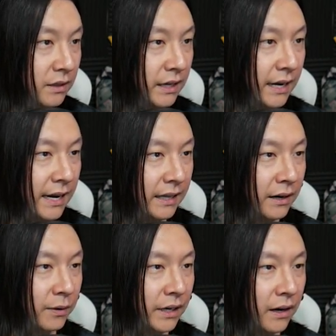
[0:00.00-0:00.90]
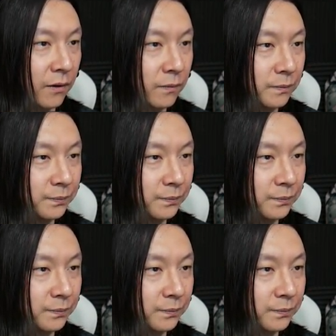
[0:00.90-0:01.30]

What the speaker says: Yeah, there we go.